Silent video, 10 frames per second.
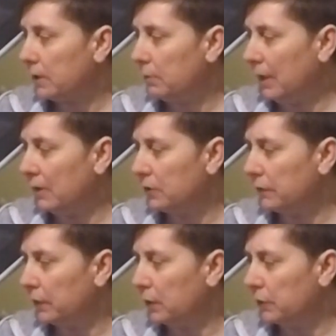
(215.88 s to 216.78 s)
what else
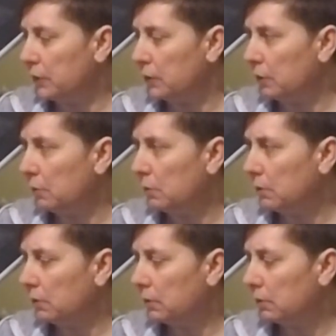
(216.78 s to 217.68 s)
have I got to do?
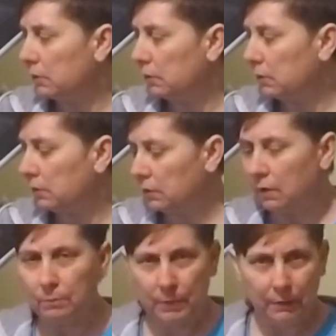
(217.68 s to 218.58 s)

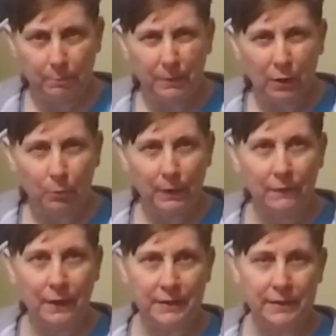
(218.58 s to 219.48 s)
A little bit
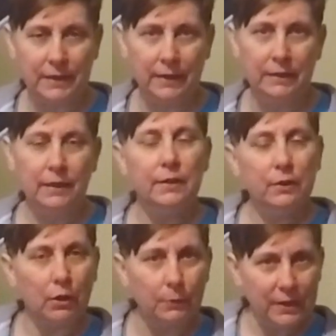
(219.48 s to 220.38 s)
of editing.
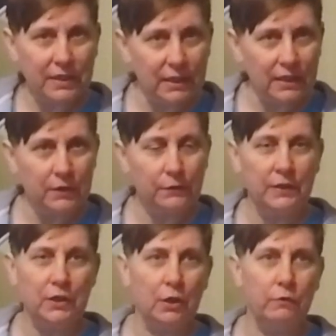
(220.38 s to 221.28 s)
Got to edit this
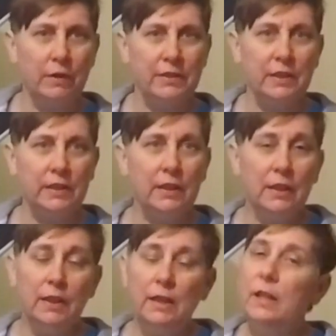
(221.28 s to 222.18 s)
video ready.
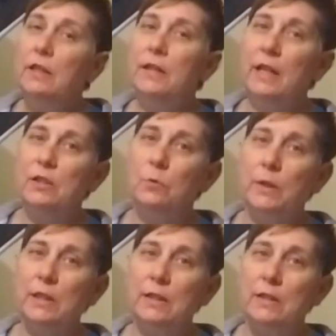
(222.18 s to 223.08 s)
Next
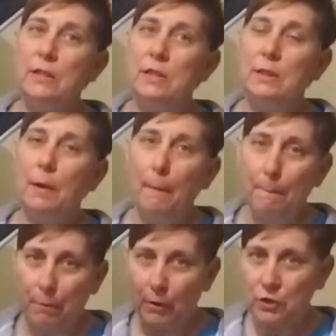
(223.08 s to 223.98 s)
week's
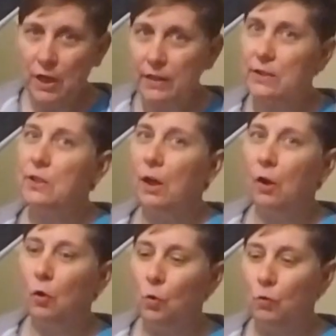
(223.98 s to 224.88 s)
projects
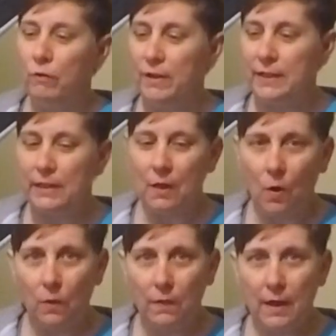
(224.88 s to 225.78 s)
are already
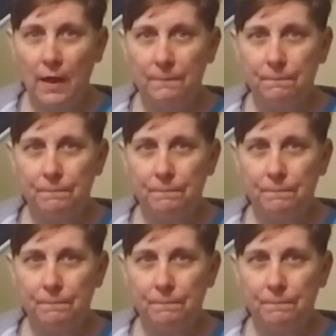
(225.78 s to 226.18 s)
on there.